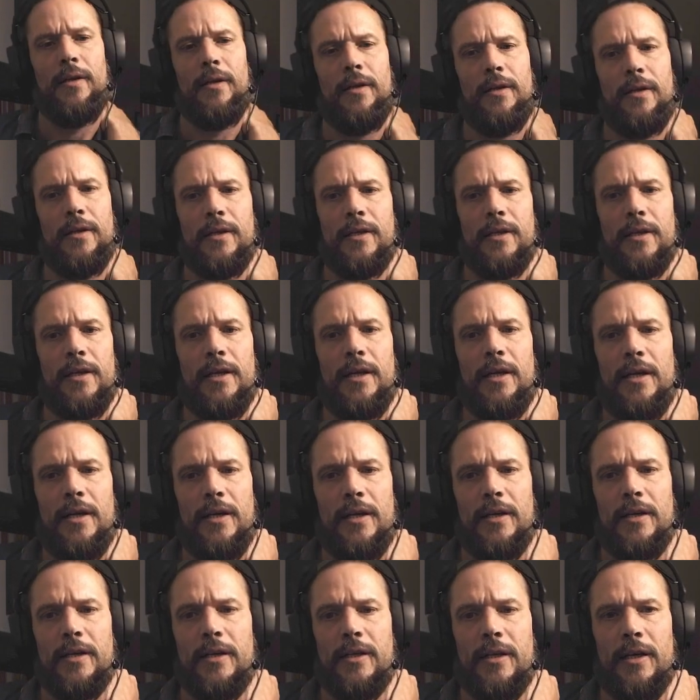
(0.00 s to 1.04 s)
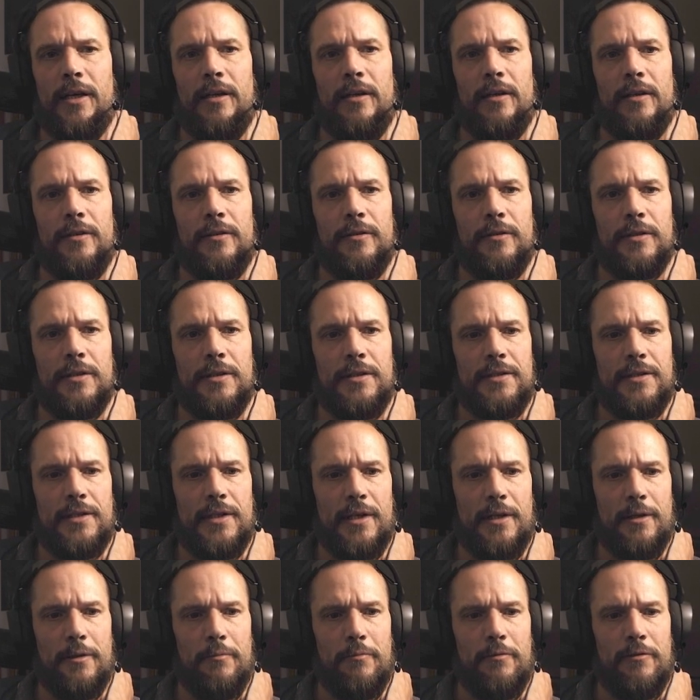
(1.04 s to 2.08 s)
Yeah, I cannot do the
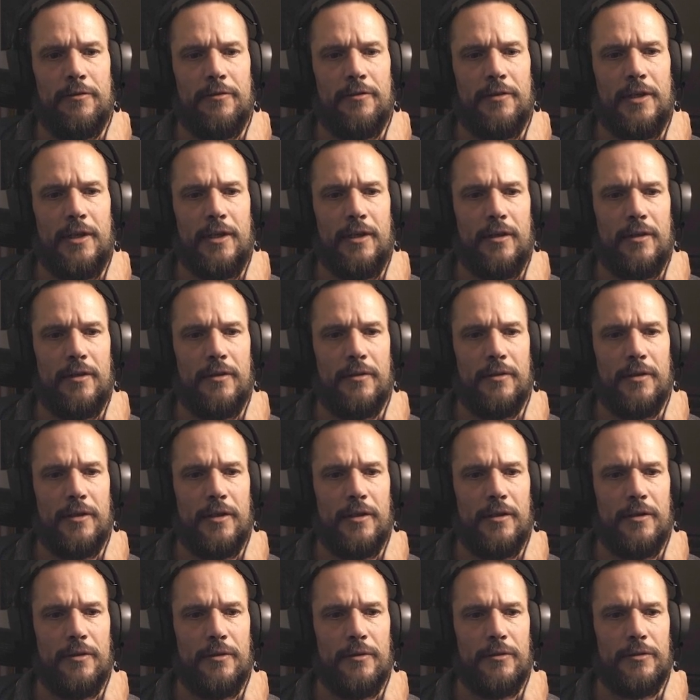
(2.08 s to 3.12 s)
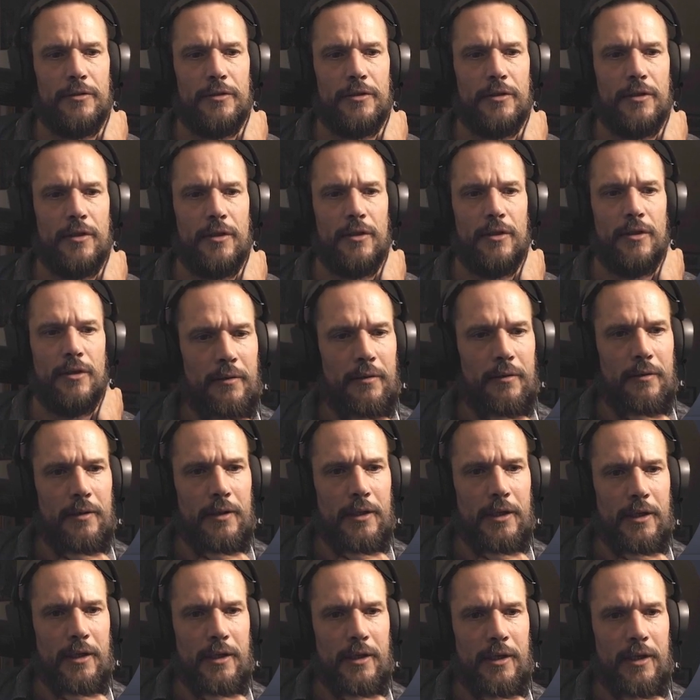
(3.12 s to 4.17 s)
same thing to those. I
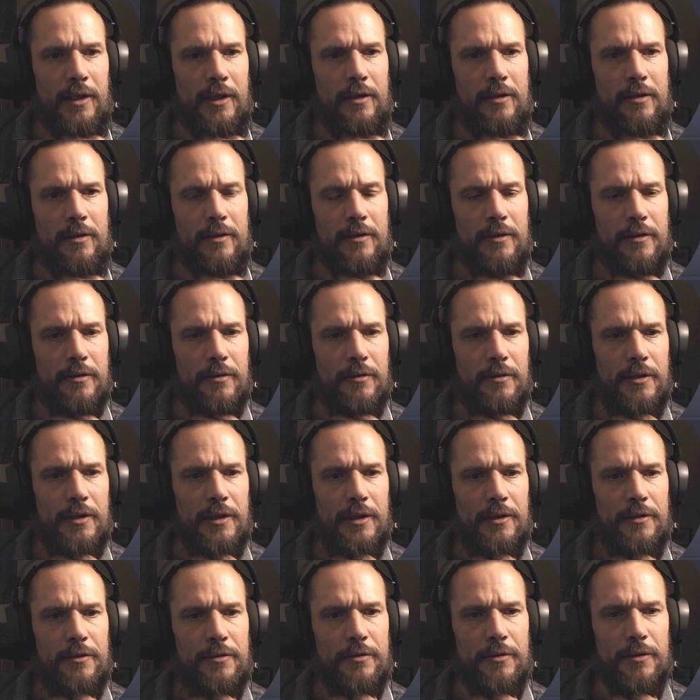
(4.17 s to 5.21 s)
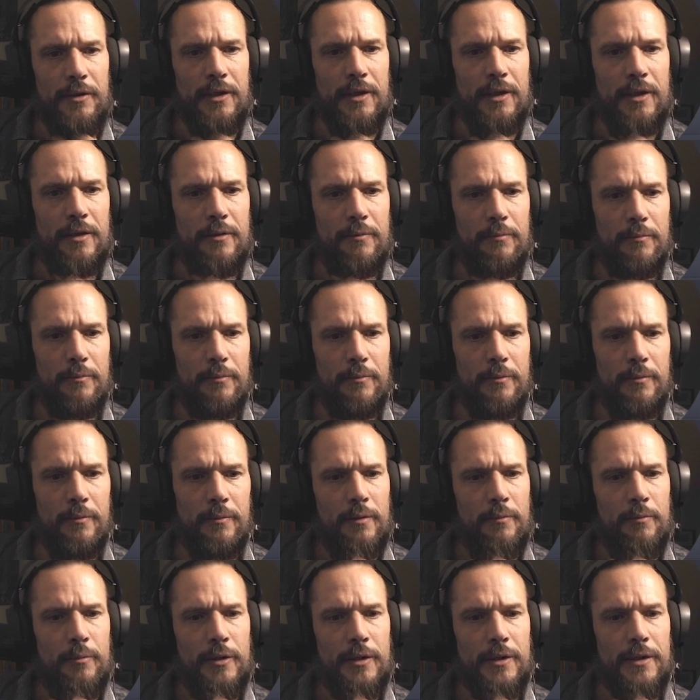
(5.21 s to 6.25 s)
cannot do that to them.
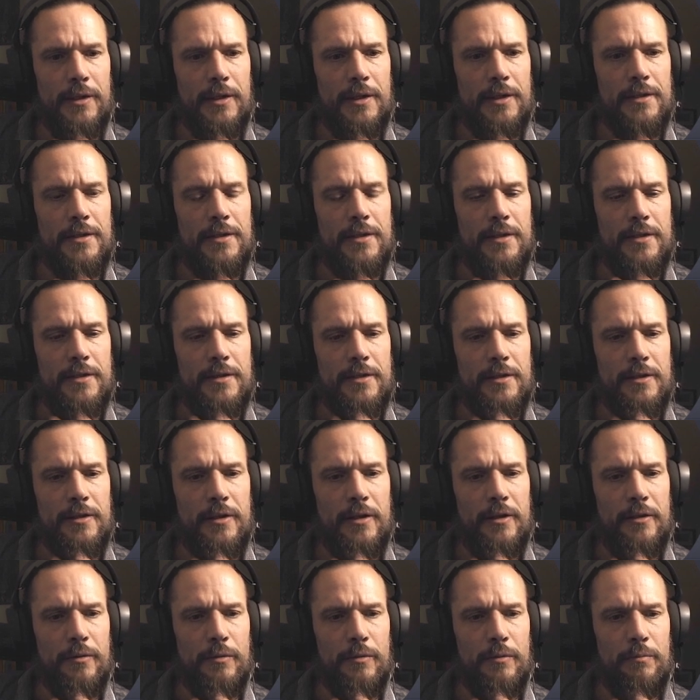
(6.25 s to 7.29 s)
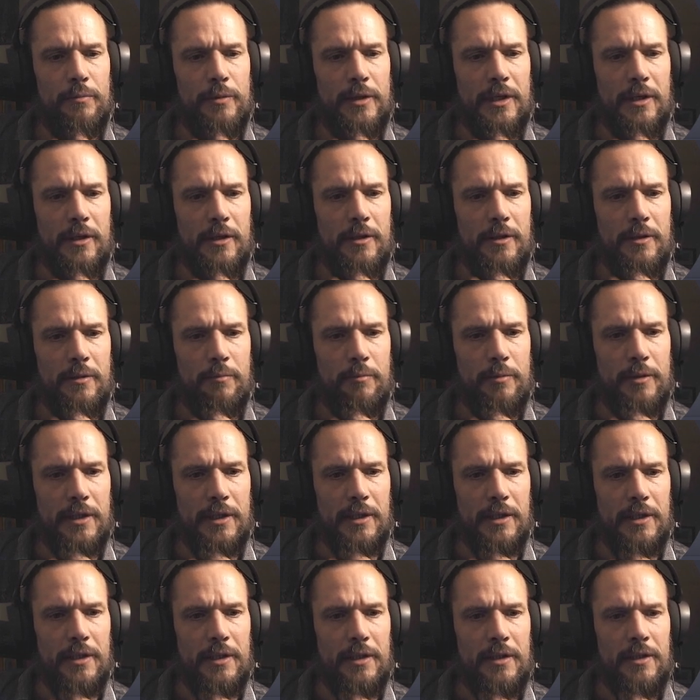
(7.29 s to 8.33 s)
But that isn't a big
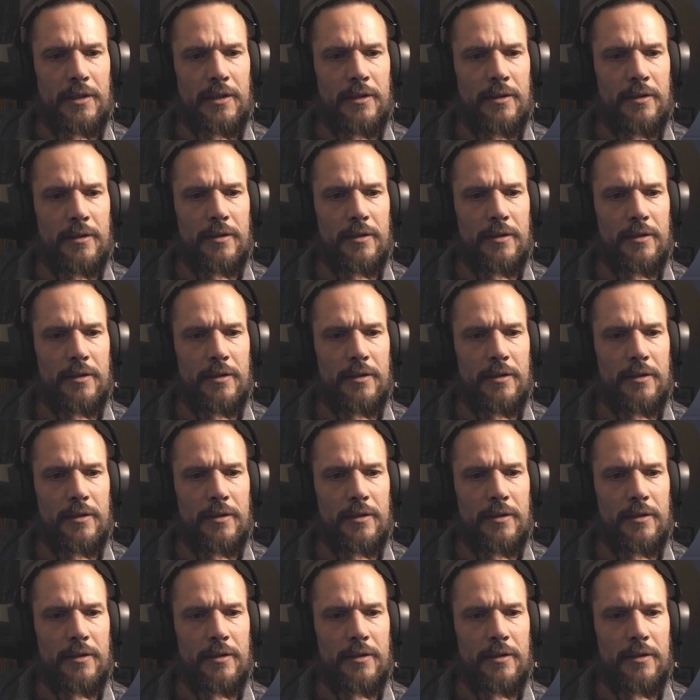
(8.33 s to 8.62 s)
biggie.